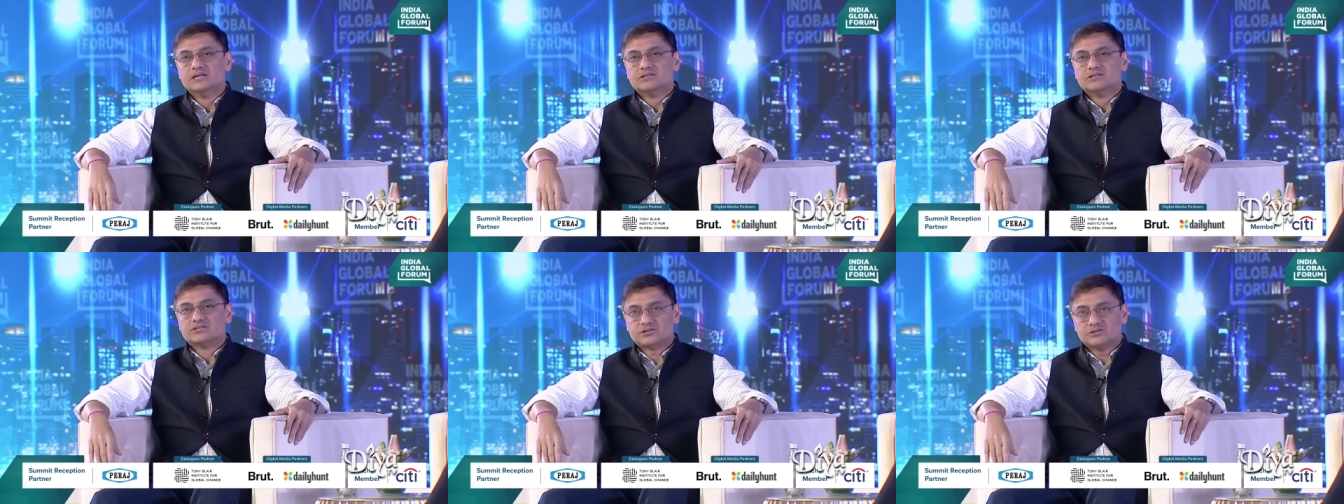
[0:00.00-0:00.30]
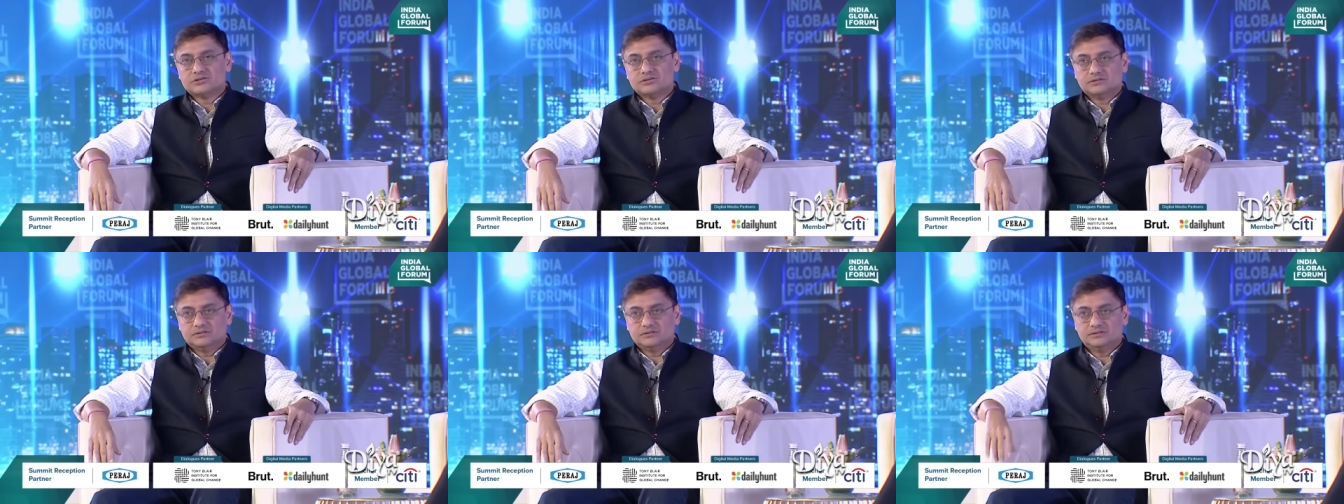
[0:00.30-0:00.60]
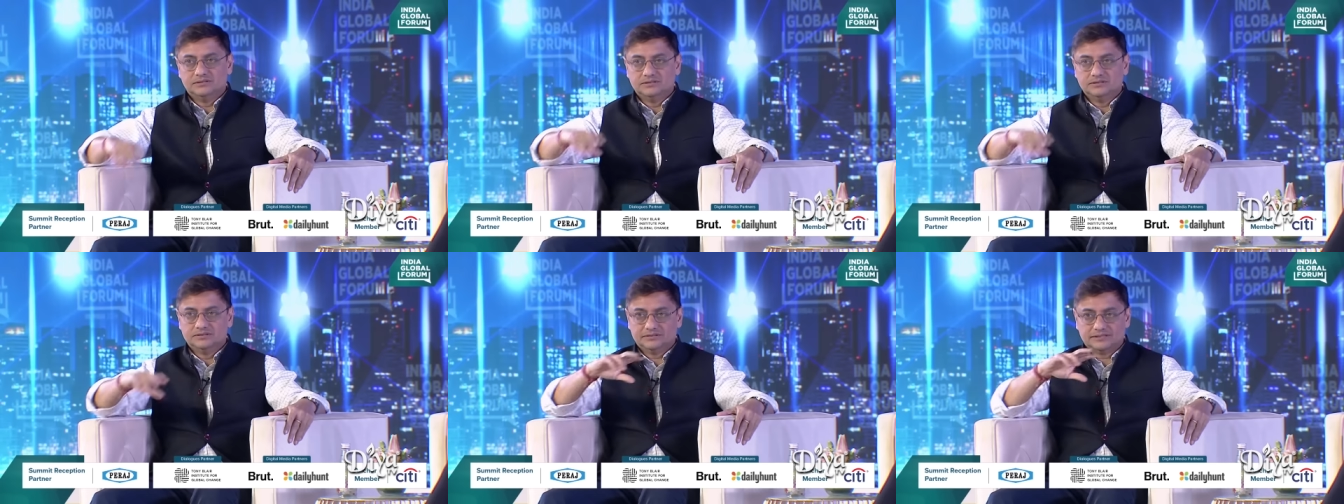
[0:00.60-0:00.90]
So
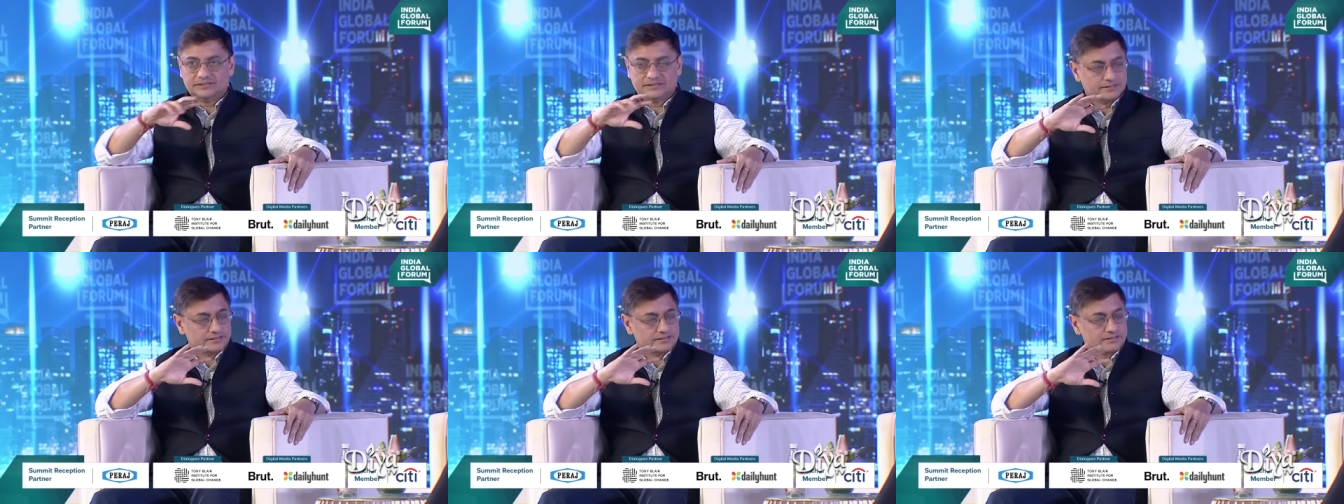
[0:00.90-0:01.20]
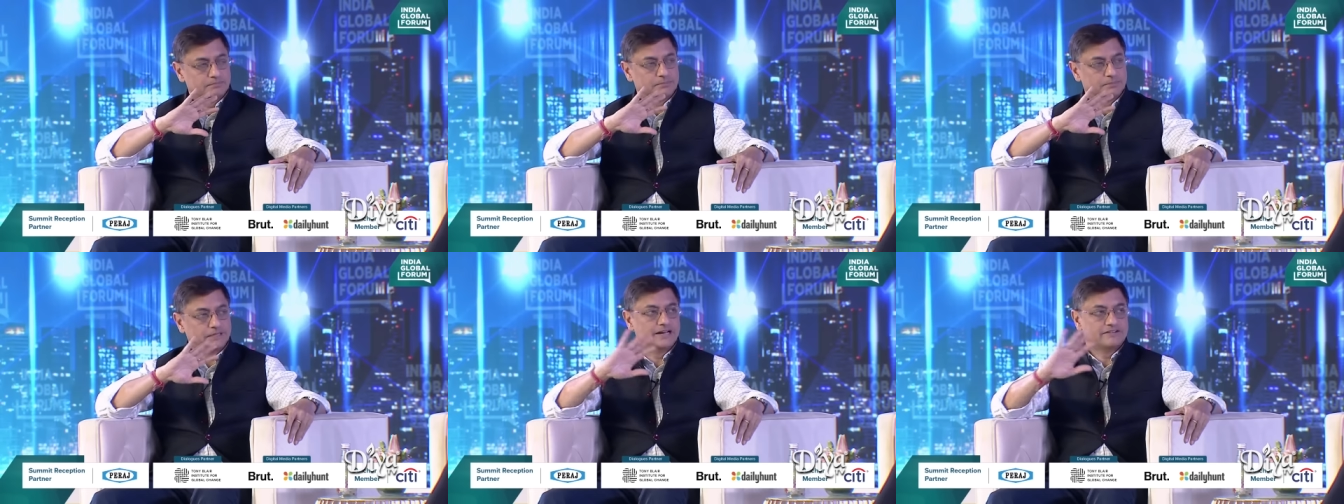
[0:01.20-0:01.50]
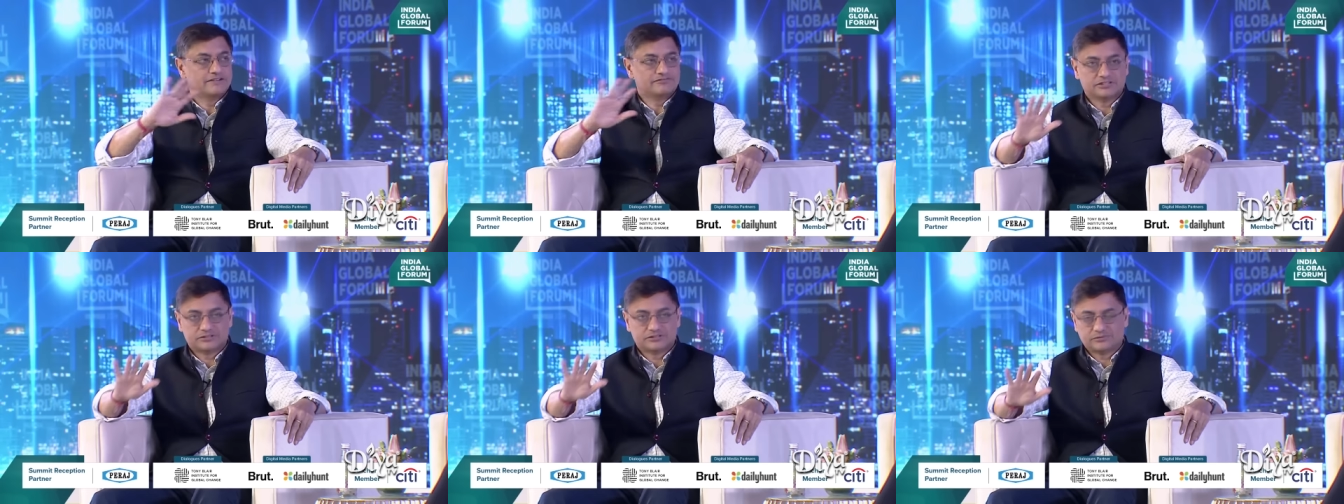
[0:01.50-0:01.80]
this is a big
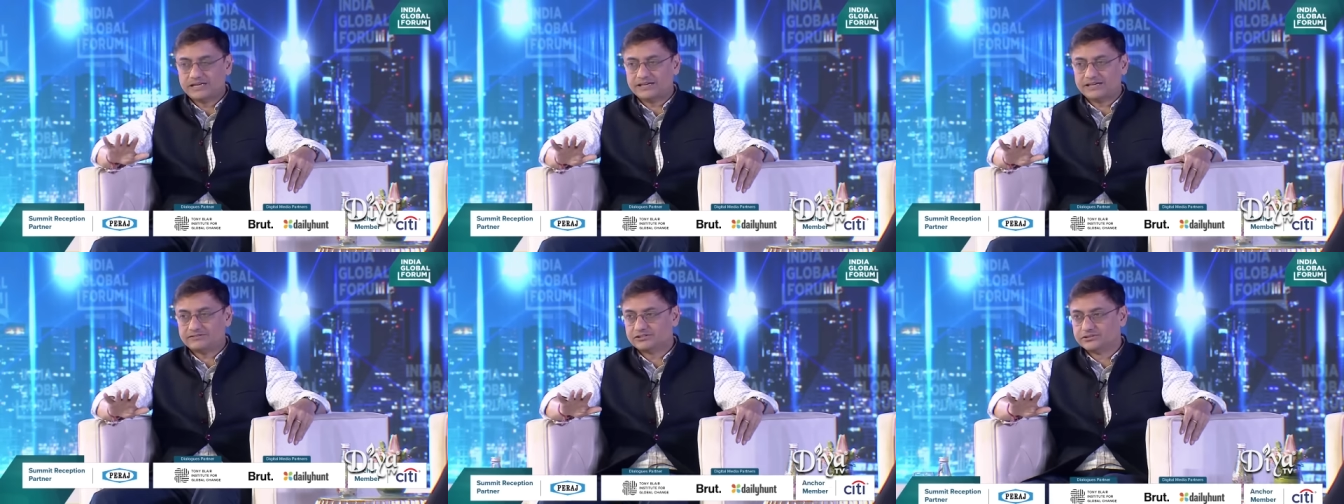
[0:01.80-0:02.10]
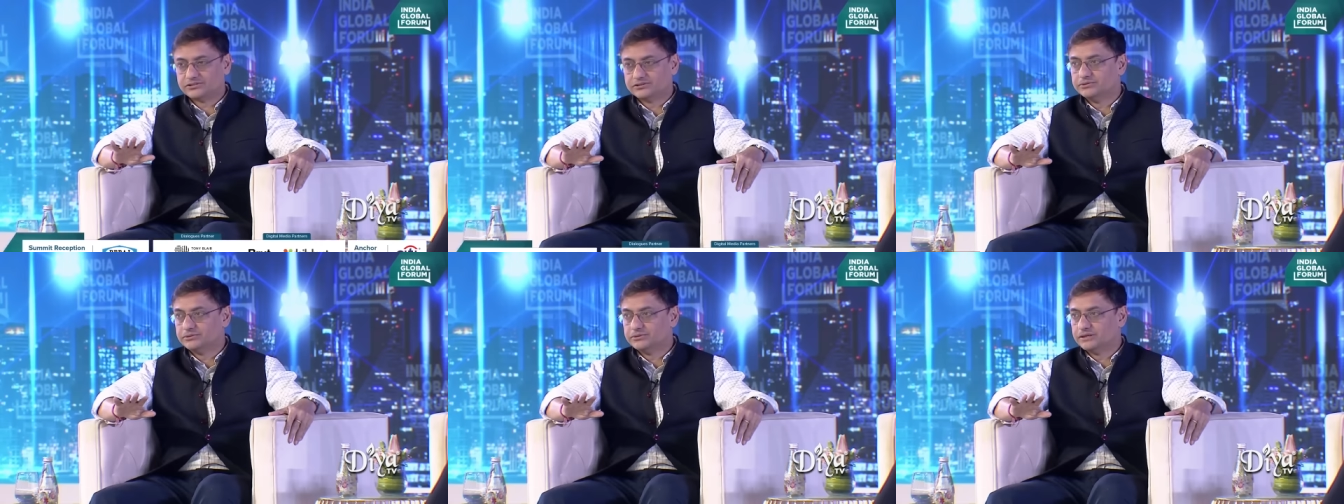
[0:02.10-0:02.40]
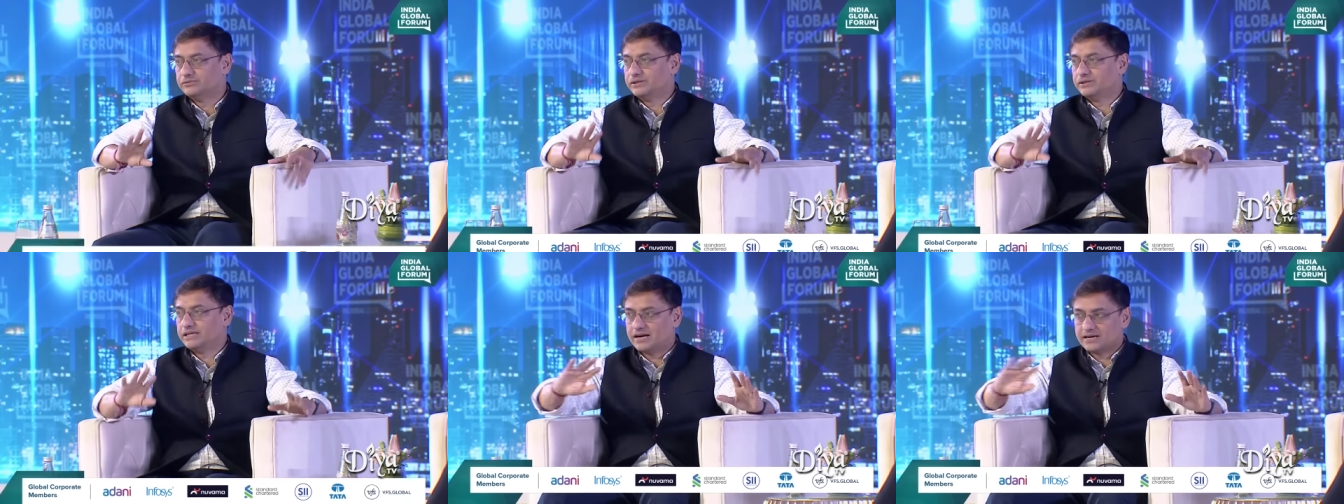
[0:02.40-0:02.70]
effort we have to do,
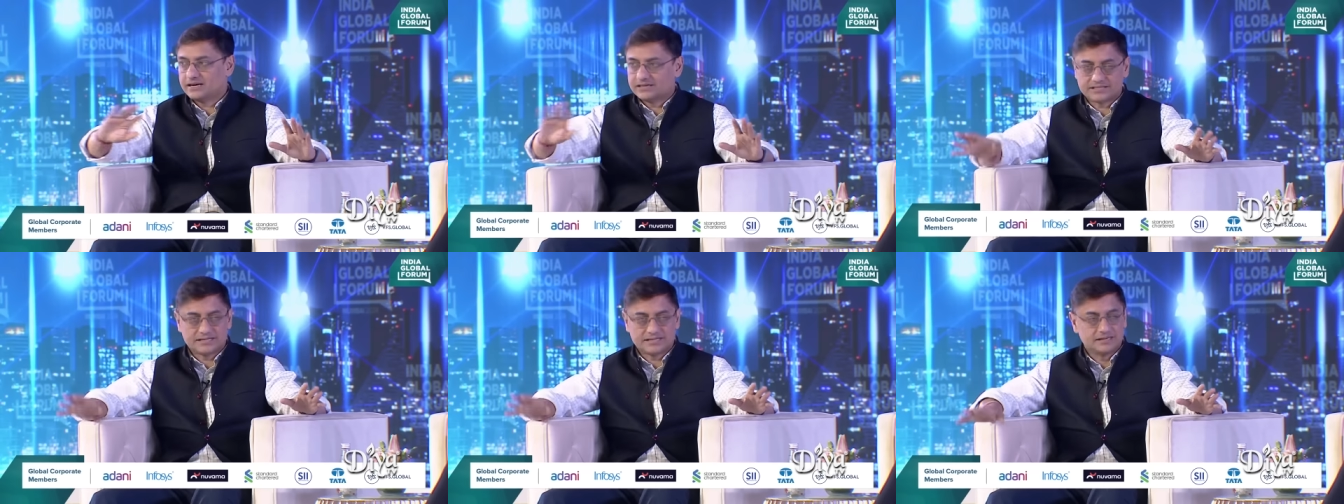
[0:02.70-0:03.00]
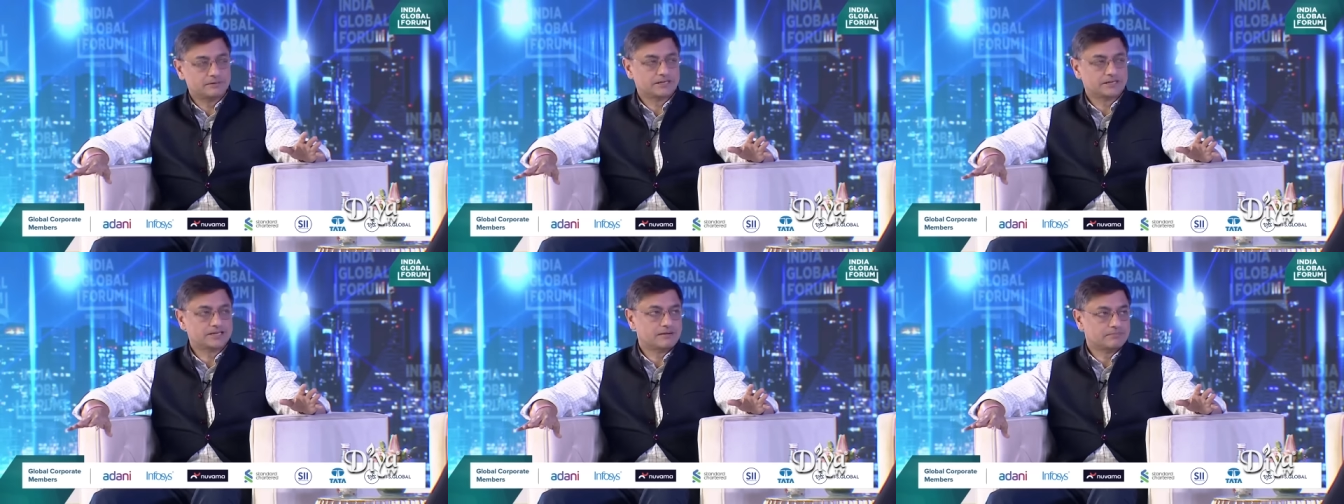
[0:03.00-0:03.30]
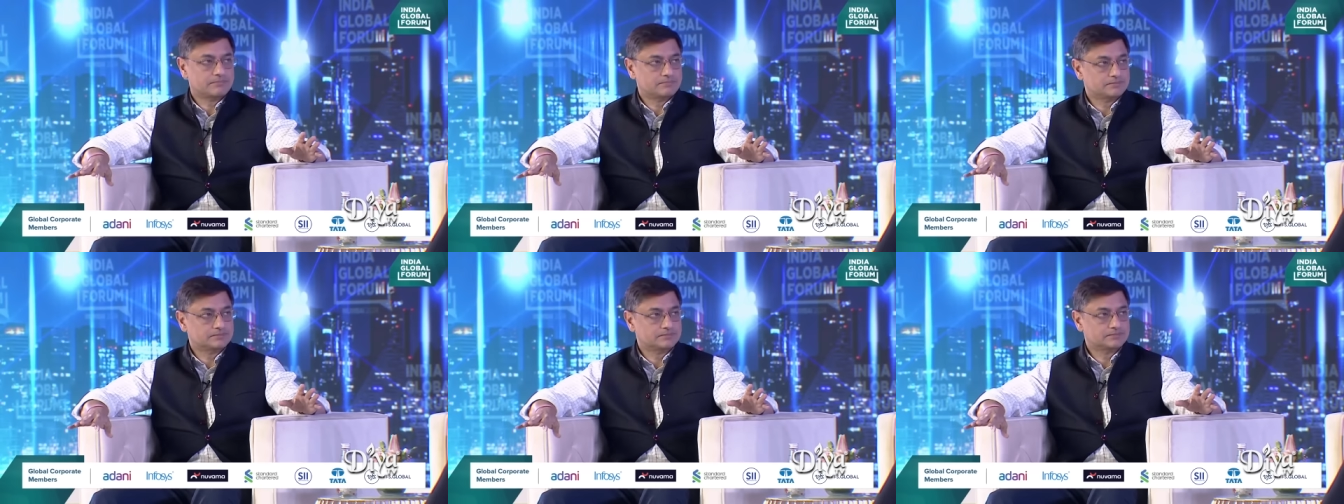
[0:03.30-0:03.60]
and we can't slip it
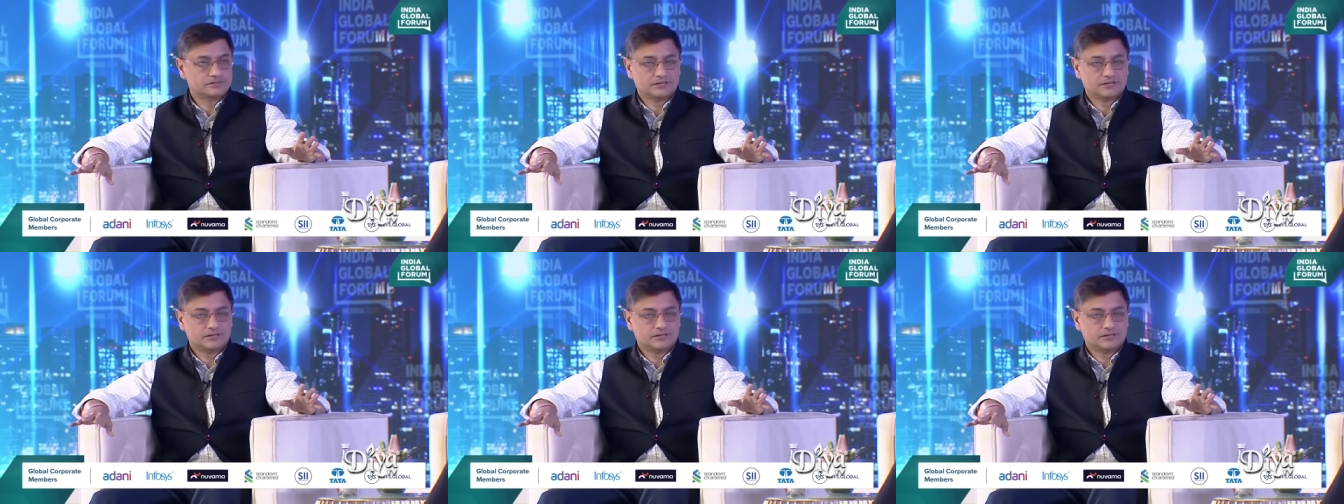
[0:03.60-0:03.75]
up,